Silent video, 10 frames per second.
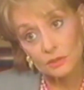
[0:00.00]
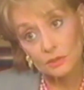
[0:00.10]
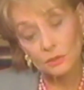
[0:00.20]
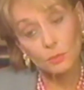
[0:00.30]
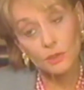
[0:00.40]

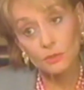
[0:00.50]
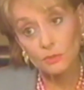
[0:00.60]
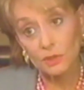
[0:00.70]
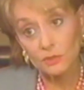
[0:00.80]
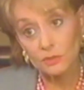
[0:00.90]
The way you
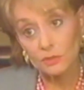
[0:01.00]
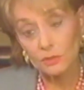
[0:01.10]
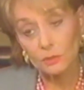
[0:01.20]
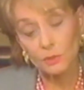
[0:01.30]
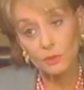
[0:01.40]
dress,
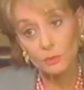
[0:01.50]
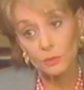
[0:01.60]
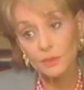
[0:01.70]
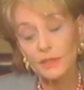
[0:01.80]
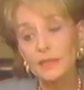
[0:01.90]
the way you
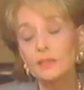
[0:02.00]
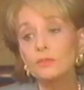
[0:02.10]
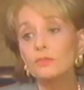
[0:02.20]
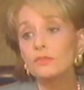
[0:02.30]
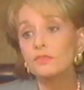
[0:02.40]
look, it
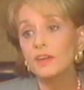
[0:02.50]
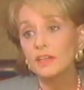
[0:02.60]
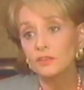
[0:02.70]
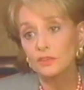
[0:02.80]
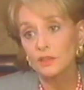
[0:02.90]

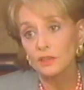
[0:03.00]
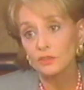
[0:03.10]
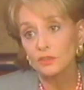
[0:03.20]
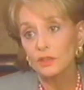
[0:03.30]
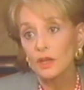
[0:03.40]
invites attention.